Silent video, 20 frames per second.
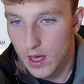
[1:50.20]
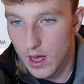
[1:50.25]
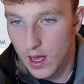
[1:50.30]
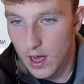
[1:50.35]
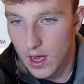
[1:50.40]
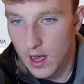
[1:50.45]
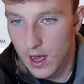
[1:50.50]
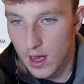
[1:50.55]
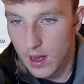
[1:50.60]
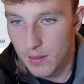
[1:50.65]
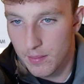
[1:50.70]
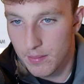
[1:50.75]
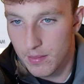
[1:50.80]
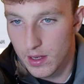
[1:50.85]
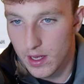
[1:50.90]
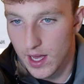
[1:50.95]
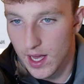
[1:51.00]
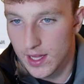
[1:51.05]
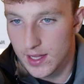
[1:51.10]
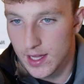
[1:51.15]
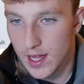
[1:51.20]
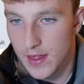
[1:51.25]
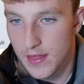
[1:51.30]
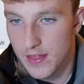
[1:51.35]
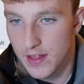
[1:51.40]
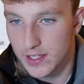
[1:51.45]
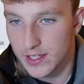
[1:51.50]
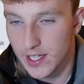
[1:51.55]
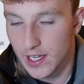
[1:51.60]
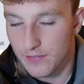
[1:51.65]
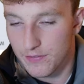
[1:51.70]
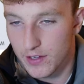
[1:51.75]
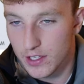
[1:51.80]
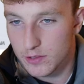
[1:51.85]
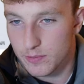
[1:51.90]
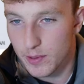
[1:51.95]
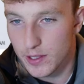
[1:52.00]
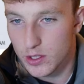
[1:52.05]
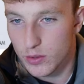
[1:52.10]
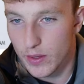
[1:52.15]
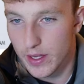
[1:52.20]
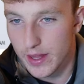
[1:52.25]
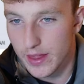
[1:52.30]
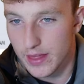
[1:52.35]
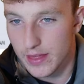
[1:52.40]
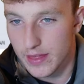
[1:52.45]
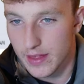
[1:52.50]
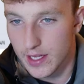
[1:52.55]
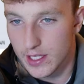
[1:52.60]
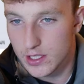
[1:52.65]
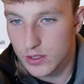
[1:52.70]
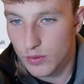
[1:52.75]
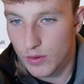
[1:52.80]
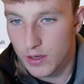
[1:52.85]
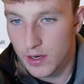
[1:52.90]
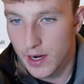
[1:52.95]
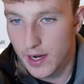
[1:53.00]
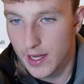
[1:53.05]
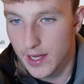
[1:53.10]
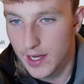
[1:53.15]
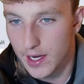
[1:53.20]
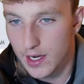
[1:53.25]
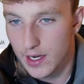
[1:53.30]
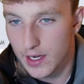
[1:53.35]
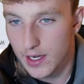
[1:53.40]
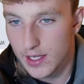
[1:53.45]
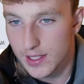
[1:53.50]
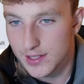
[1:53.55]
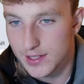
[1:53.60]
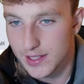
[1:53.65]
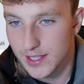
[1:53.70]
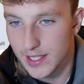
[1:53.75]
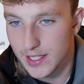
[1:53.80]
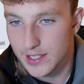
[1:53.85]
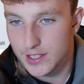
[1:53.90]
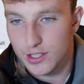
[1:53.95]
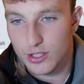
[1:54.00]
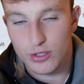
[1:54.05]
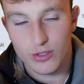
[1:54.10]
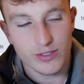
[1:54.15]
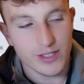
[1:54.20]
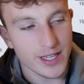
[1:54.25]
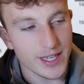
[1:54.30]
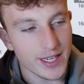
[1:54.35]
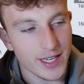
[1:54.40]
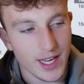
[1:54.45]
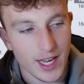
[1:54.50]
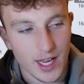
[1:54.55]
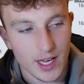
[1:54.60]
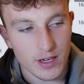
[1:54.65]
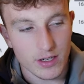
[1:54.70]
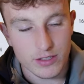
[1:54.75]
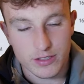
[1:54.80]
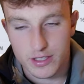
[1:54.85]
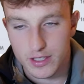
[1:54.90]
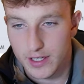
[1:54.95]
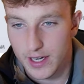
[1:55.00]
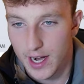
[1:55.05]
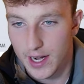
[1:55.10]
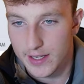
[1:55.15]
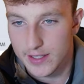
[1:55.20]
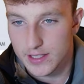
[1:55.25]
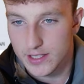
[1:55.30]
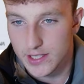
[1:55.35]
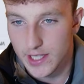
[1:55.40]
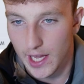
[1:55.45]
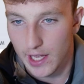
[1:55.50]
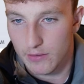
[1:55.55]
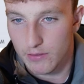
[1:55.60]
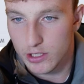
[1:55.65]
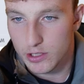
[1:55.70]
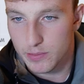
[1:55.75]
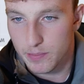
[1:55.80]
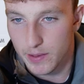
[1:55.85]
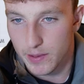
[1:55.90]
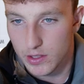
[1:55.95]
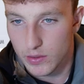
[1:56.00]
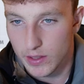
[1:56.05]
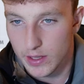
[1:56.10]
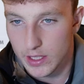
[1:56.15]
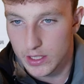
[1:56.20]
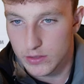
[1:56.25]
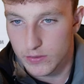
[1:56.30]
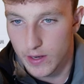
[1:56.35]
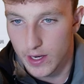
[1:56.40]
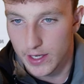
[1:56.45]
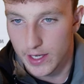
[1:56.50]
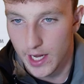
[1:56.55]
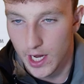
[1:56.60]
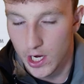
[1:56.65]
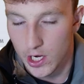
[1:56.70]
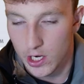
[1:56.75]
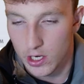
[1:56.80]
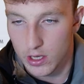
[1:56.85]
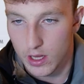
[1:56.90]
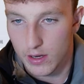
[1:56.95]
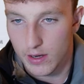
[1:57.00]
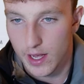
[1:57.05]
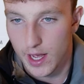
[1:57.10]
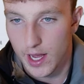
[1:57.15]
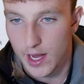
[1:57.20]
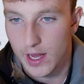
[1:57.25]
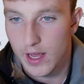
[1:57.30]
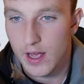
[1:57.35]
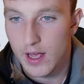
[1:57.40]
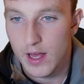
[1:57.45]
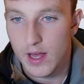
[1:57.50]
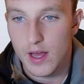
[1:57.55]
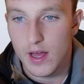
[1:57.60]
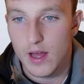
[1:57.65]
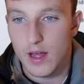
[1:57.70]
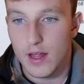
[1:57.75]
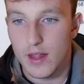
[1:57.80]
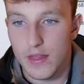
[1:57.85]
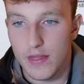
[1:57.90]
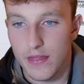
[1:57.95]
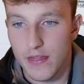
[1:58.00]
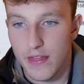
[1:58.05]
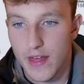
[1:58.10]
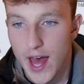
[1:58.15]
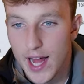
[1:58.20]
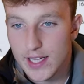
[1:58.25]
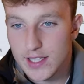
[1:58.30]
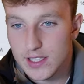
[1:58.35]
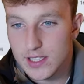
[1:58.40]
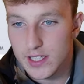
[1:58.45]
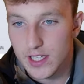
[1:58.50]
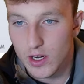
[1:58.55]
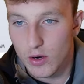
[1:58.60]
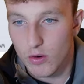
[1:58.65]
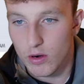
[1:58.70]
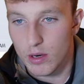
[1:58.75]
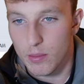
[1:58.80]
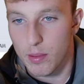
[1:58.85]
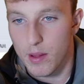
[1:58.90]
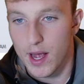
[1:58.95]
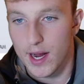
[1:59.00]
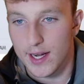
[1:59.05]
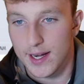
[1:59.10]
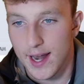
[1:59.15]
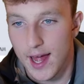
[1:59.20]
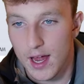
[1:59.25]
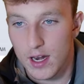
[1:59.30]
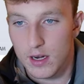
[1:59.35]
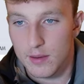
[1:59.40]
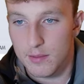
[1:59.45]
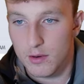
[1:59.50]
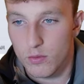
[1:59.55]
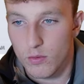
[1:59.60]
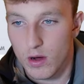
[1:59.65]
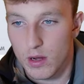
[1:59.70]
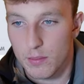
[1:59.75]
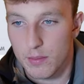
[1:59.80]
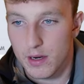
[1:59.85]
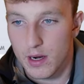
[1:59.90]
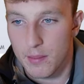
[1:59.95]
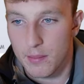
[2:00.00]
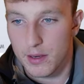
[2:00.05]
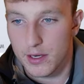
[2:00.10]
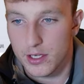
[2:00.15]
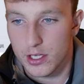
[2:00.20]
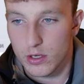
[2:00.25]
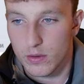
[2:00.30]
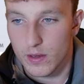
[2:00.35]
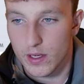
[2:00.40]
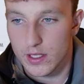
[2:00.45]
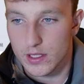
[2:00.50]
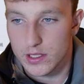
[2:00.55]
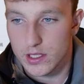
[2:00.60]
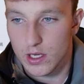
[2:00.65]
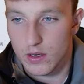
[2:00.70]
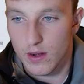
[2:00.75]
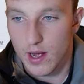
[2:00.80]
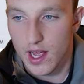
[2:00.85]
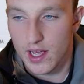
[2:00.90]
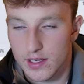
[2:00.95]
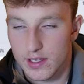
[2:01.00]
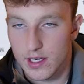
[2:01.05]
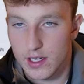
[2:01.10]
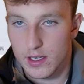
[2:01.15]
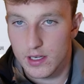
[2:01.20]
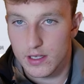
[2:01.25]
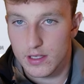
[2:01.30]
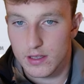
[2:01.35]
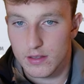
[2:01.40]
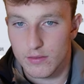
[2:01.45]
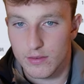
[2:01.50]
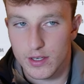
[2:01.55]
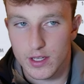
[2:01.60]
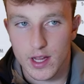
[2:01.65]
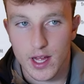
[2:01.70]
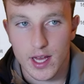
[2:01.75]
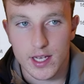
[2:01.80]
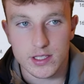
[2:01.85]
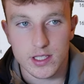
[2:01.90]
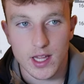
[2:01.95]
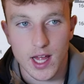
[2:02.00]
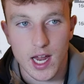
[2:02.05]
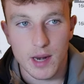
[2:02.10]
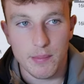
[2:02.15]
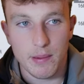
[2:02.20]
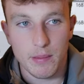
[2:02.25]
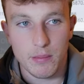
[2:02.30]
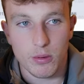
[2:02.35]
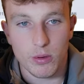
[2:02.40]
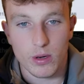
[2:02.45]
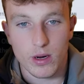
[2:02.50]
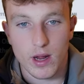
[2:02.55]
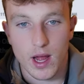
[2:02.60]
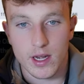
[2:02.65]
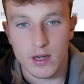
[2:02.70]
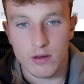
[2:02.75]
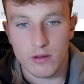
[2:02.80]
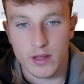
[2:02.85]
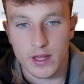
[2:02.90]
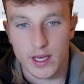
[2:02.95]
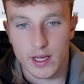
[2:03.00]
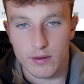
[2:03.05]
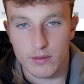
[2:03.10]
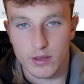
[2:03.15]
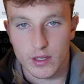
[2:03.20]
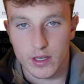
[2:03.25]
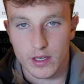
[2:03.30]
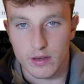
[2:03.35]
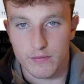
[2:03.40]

And then the difference between this one right here is these two green candles are kind of sandwiched between this red candle, okay? That's the order block, not number one, but number two is. So didn't realize a lot of people, I know they get really